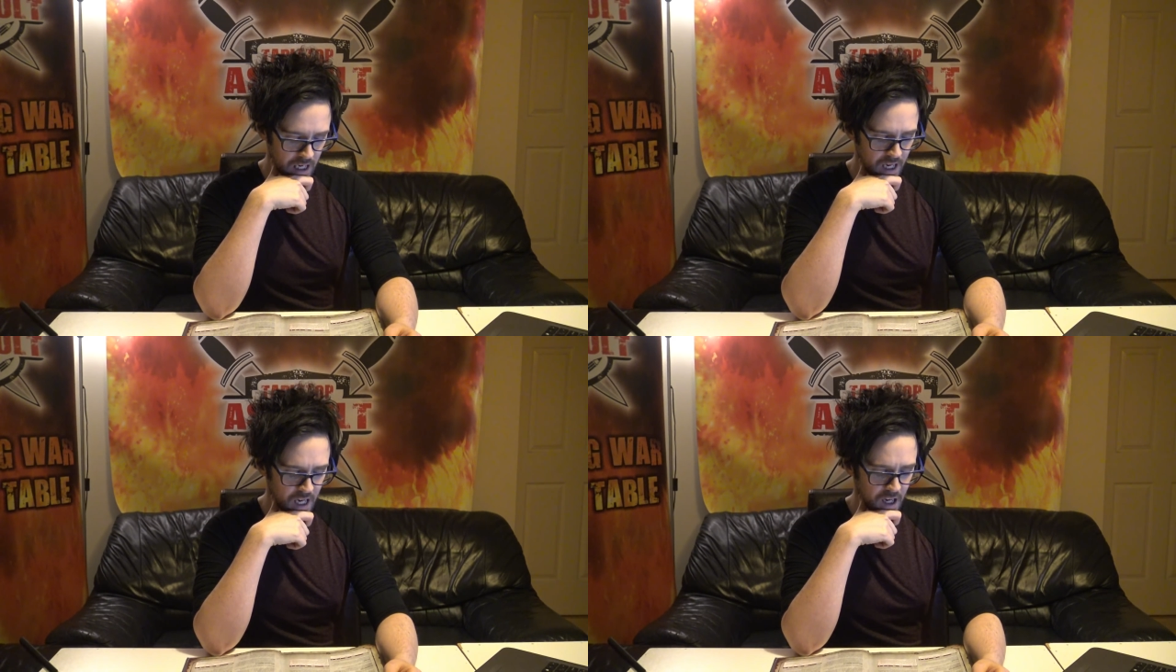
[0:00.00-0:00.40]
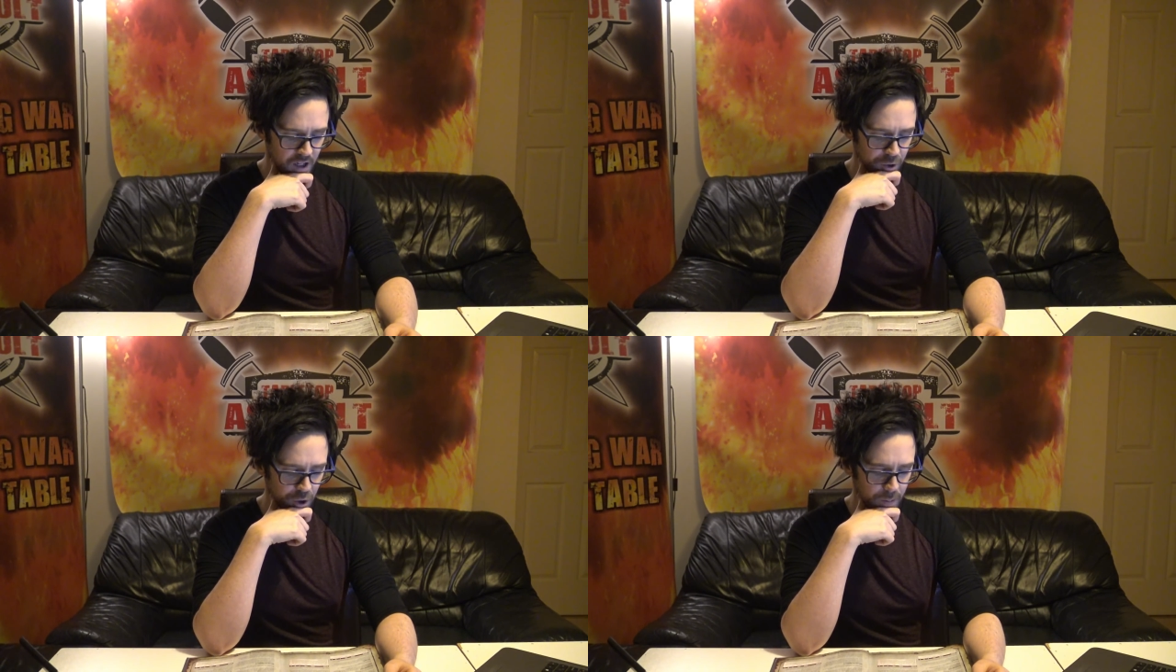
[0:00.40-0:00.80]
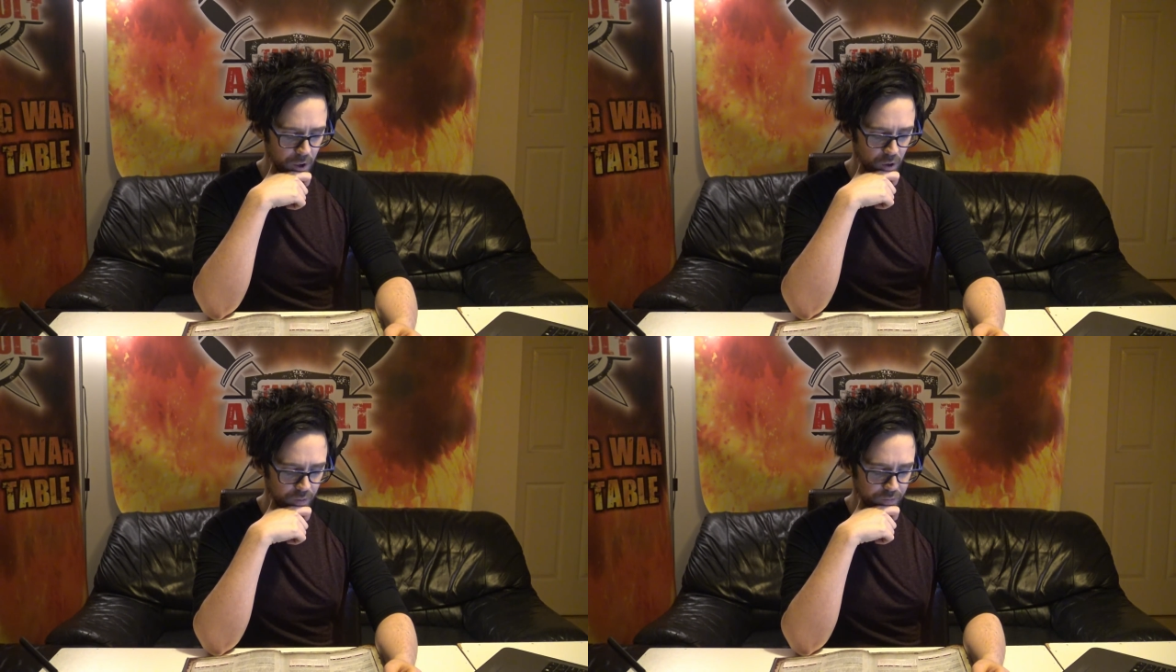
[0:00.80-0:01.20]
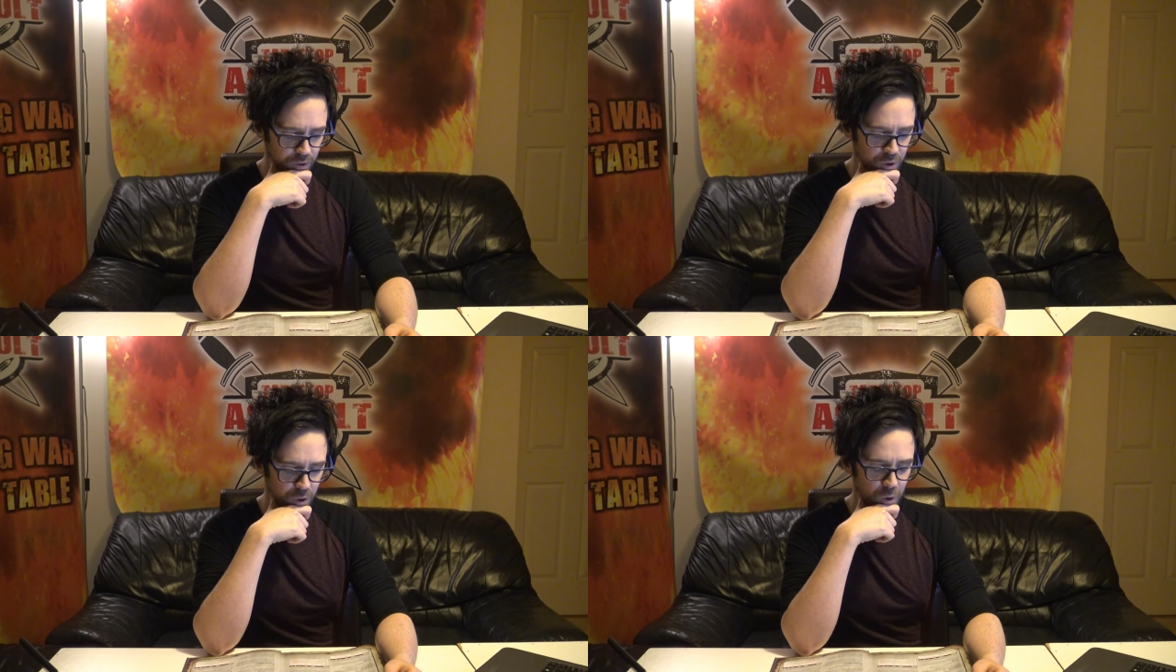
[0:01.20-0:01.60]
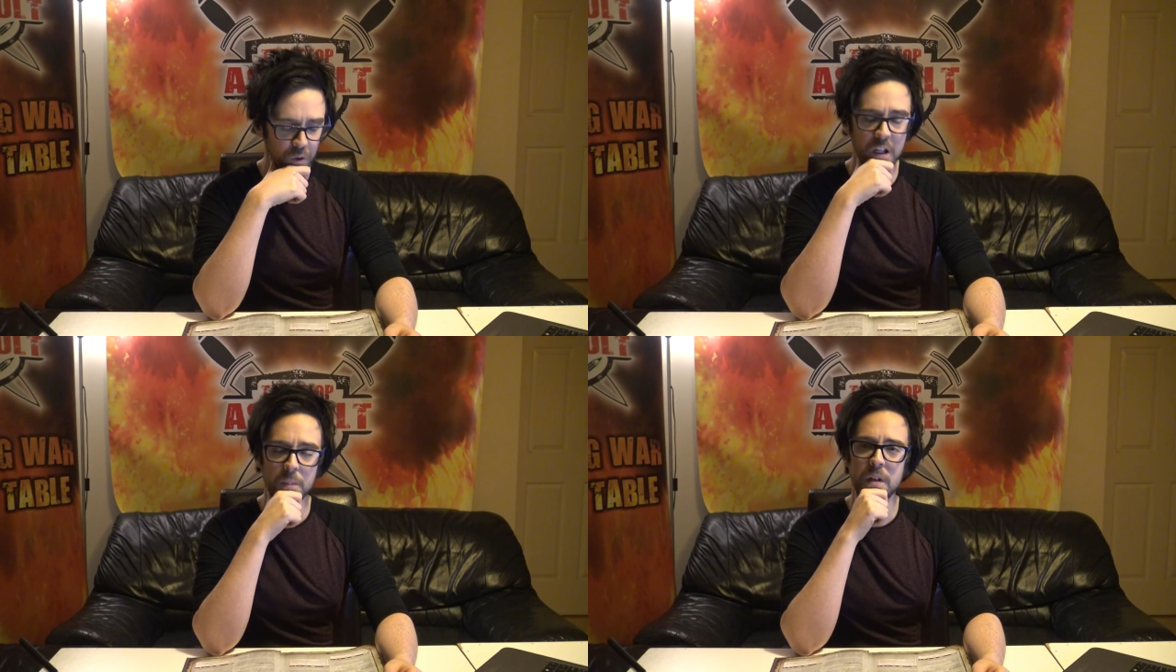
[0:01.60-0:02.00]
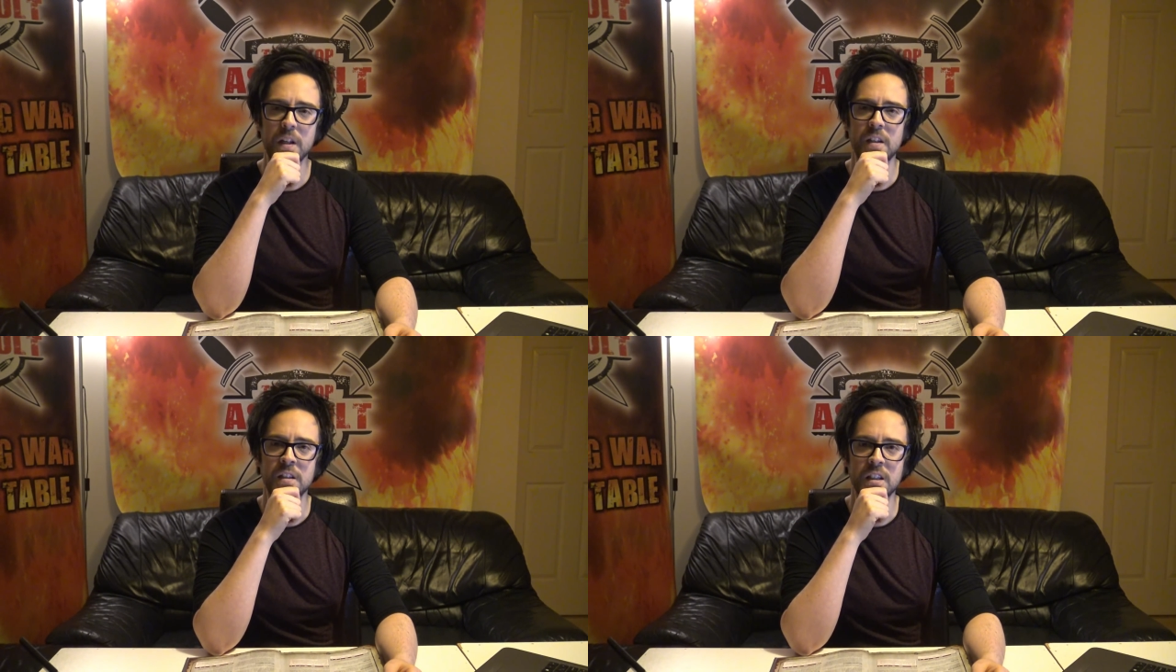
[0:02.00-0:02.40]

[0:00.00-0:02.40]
uh, stripping off 2 AP and